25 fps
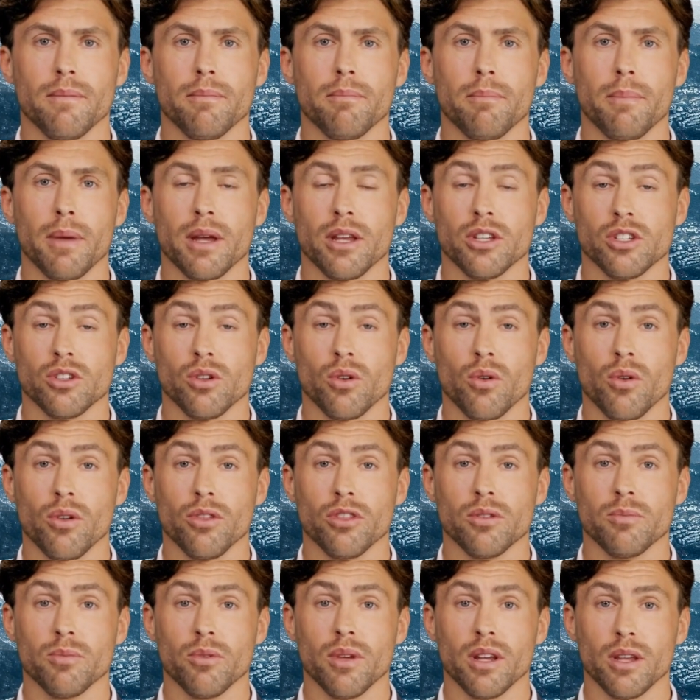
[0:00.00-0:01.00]
Be sure
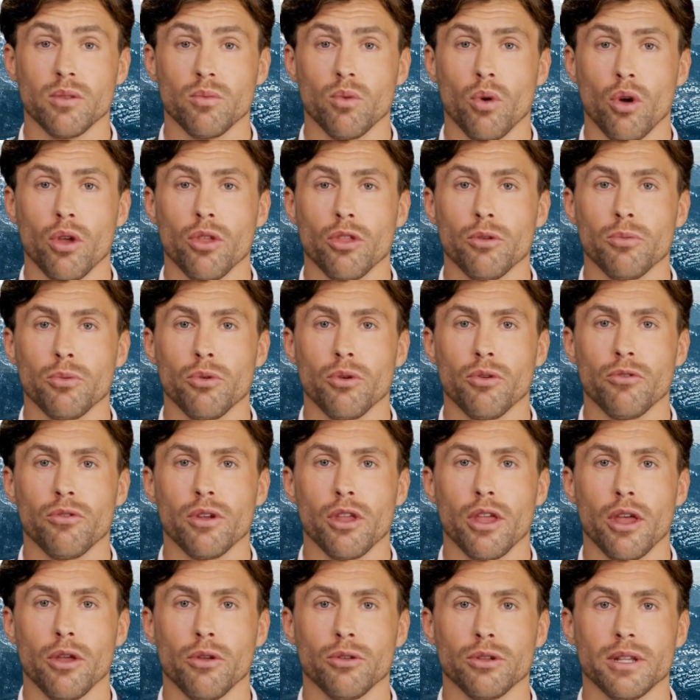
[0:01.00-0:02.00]
to bring waterproof
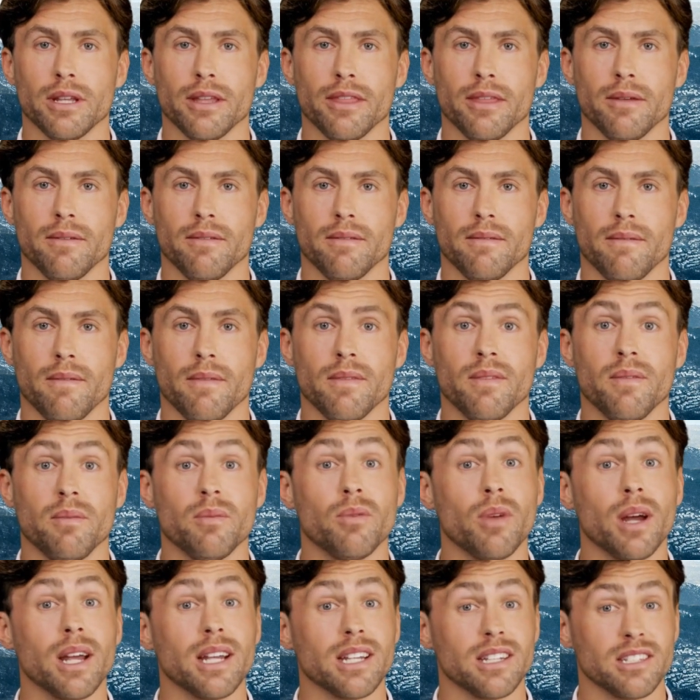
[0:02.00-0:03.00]
clothing.
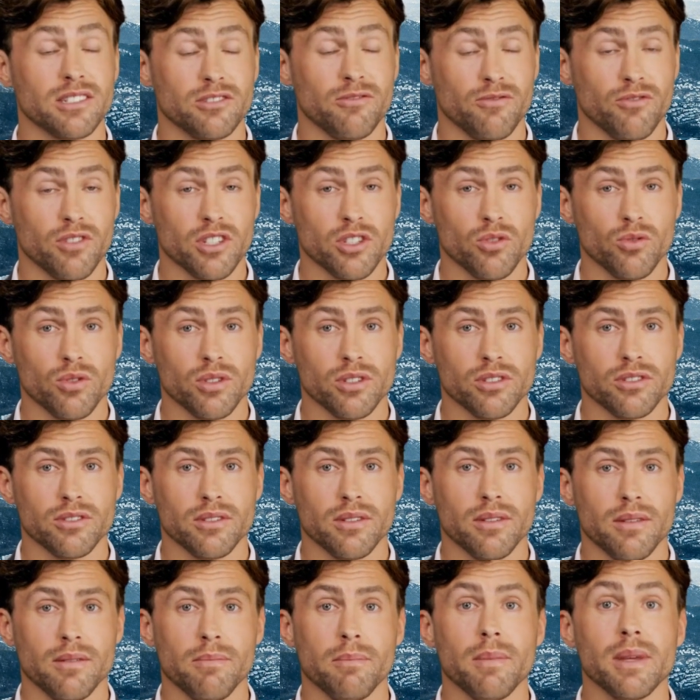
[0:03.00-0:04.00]
Rain is frequent,
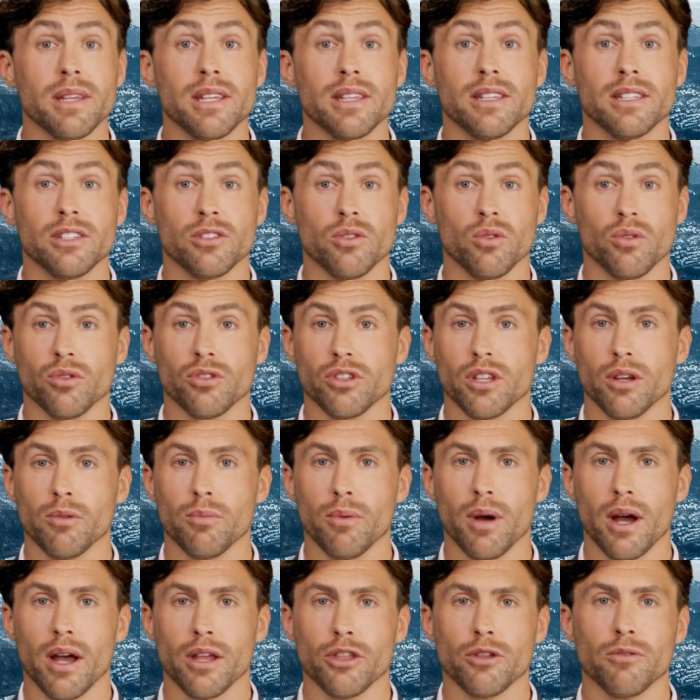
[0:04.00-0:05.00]
but it is also
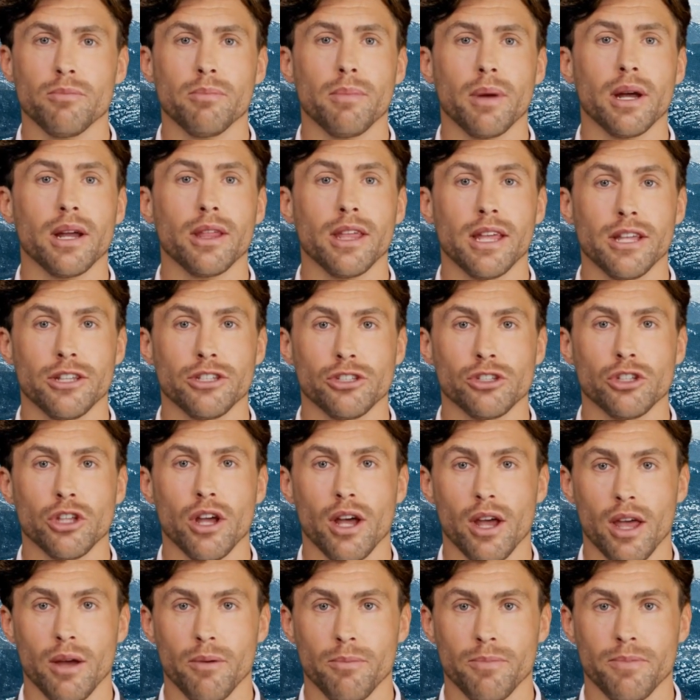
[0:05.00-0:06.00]
part of Bergen's
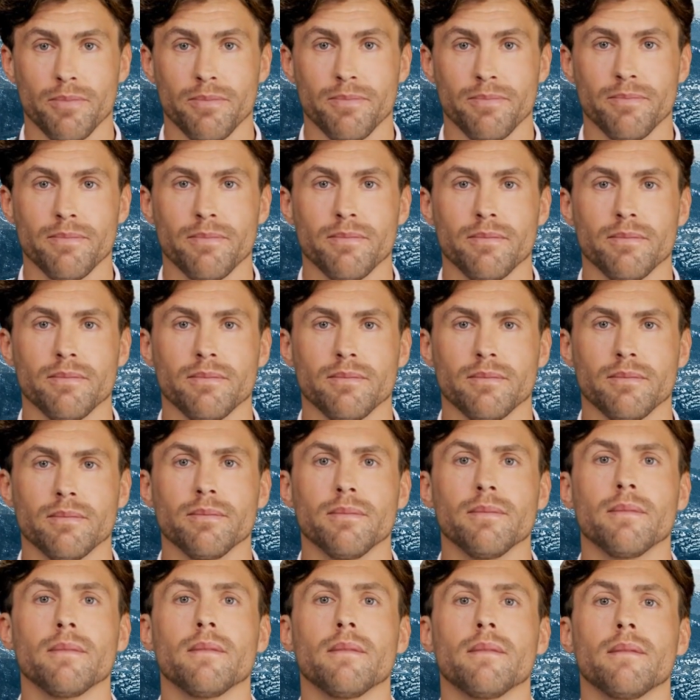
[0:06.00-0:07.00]
charm.
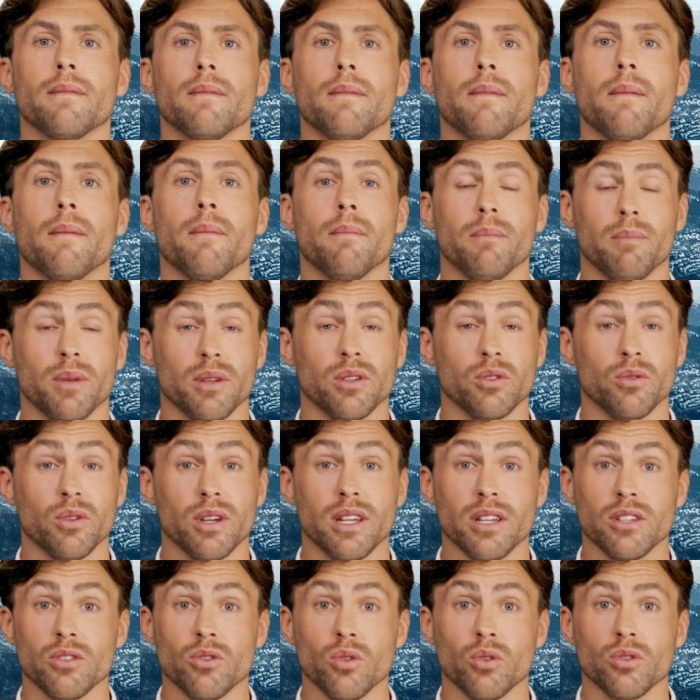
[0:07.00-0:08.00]

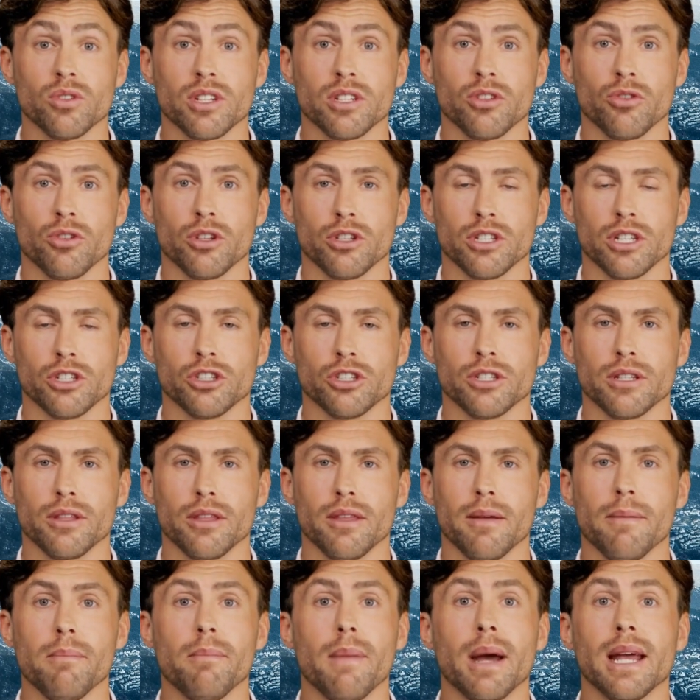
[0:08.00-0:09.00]
Between Nordic
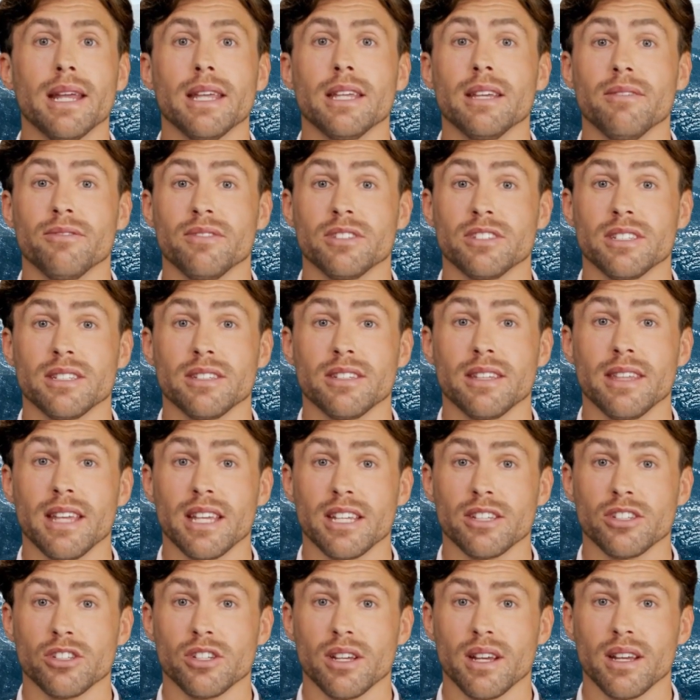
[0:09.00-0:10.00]
tradition, magnificent
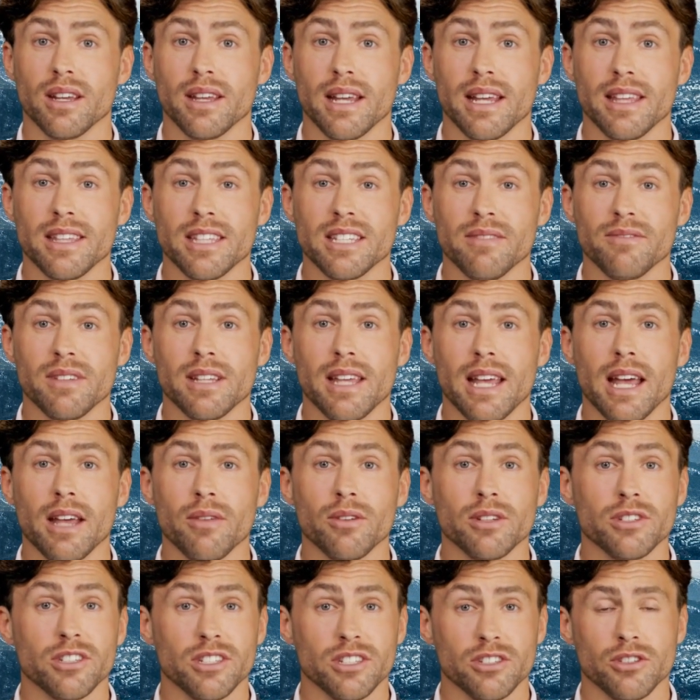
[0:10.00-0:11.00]
nature, and living
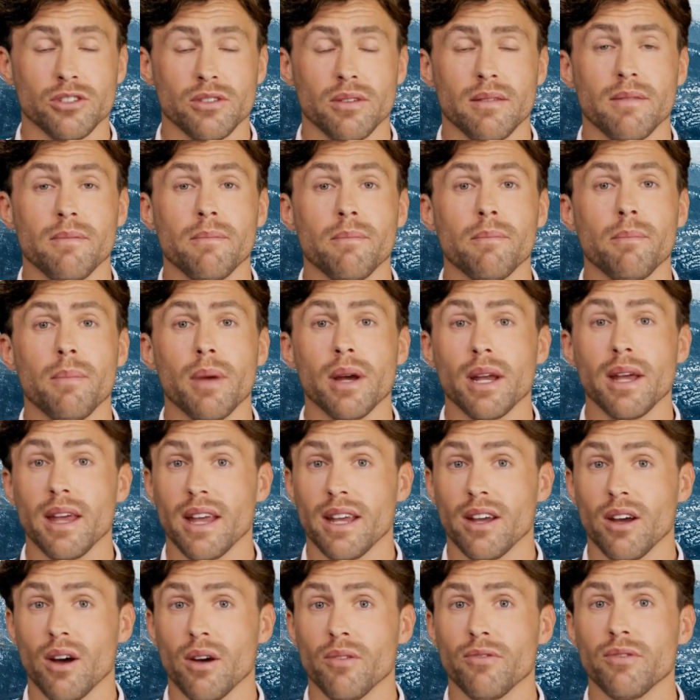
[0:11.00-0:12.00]
heritage,
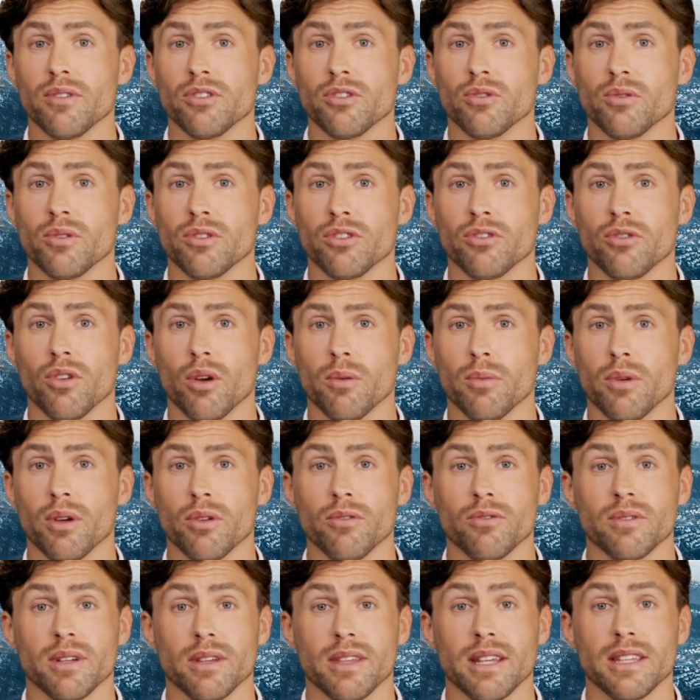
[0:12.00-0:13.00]
Bergen offers you a
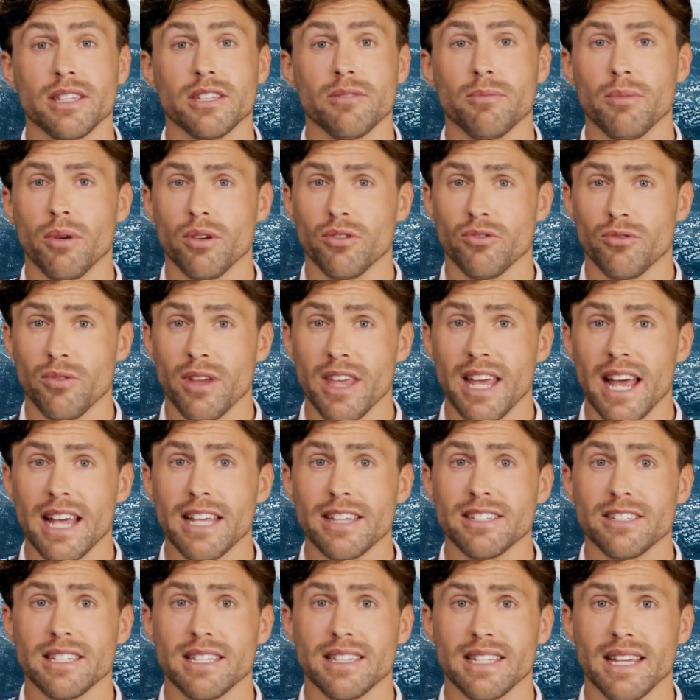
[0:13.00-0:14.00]
stopover that is both
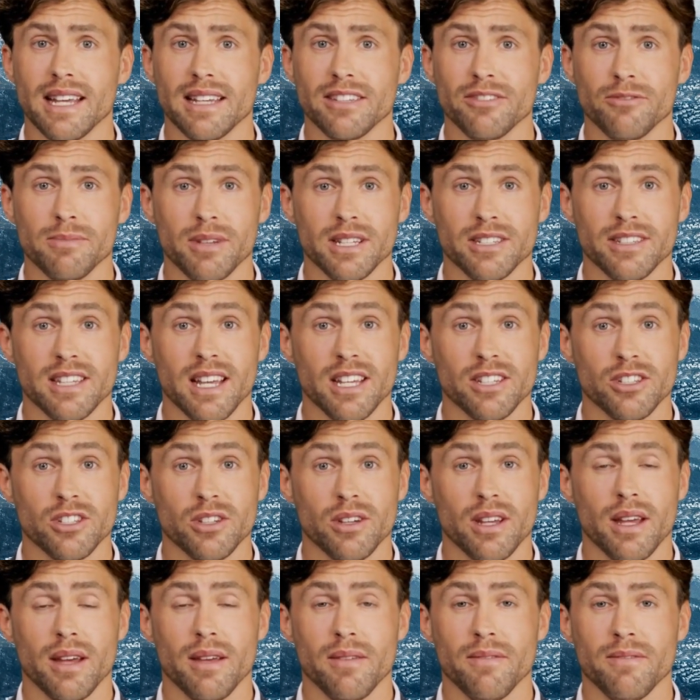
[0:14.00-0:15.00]
relaxing and
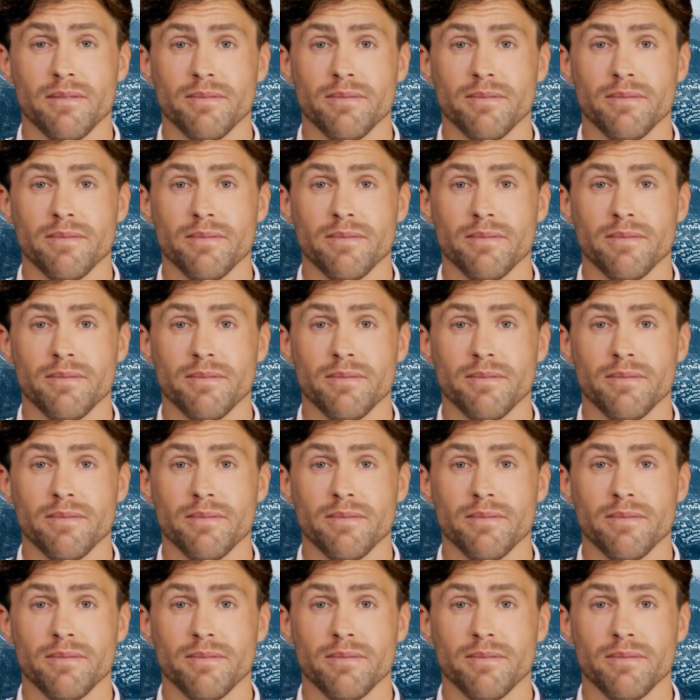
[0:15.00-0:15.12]
spectacular.